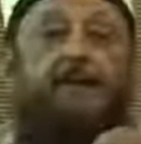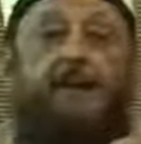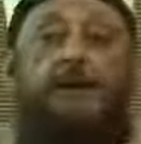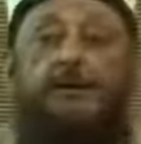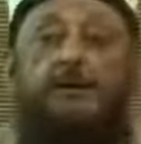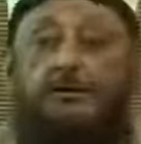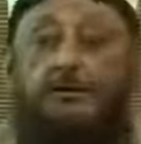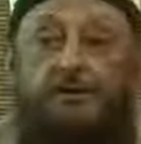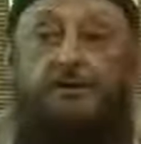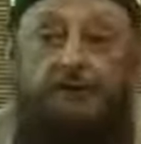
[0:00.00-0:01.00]
that
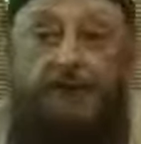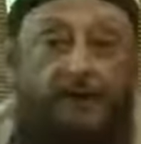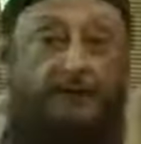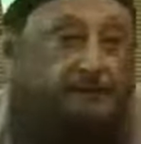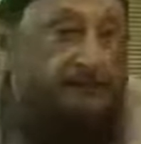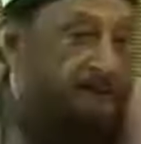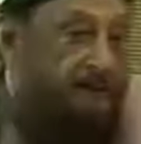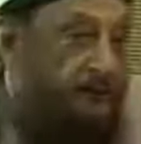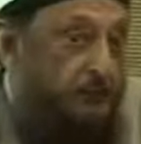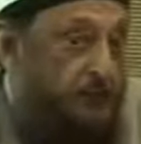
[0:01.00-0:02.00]
angels have
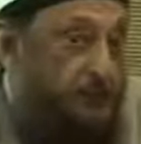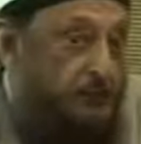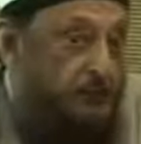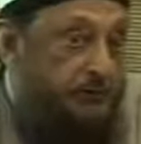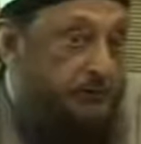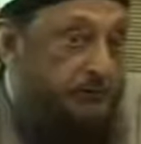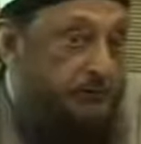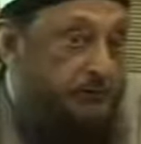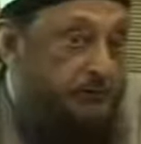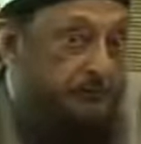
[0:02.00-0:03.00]
no
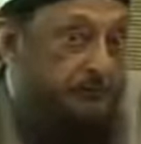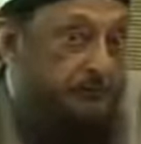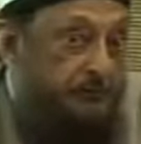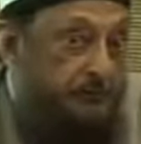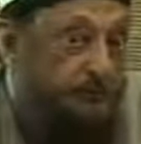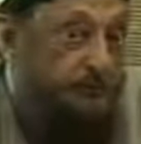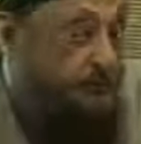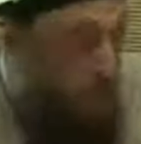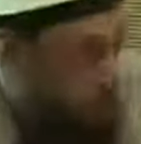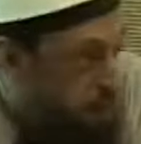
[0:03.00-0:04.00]
choice.
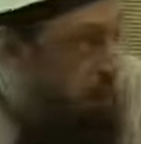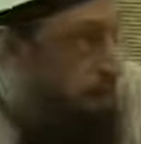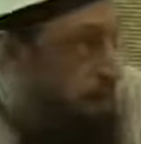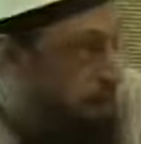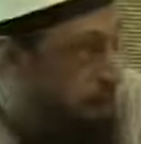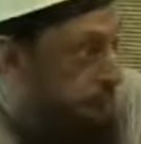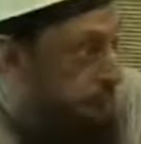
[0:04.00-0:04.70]
No.